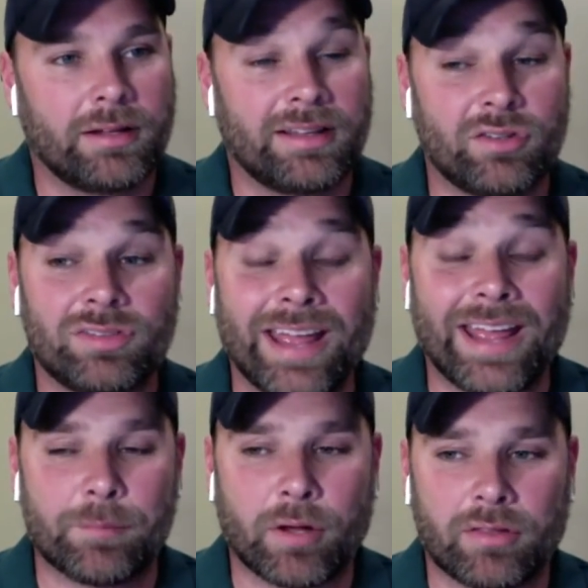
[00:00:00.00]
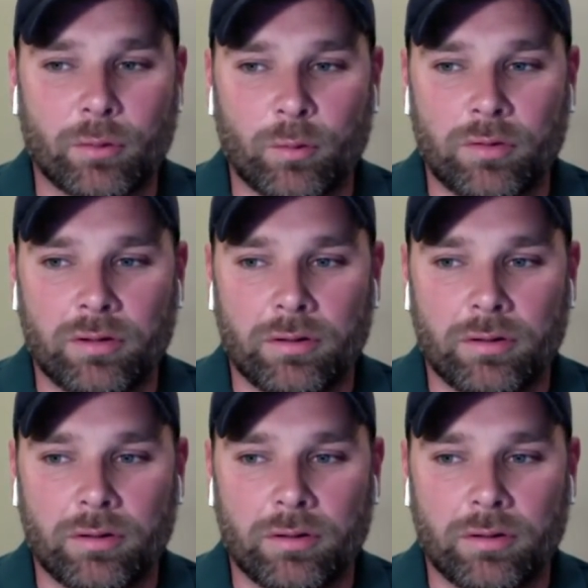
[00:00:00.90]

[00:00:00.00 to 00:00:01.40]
Did you say 8-month-old?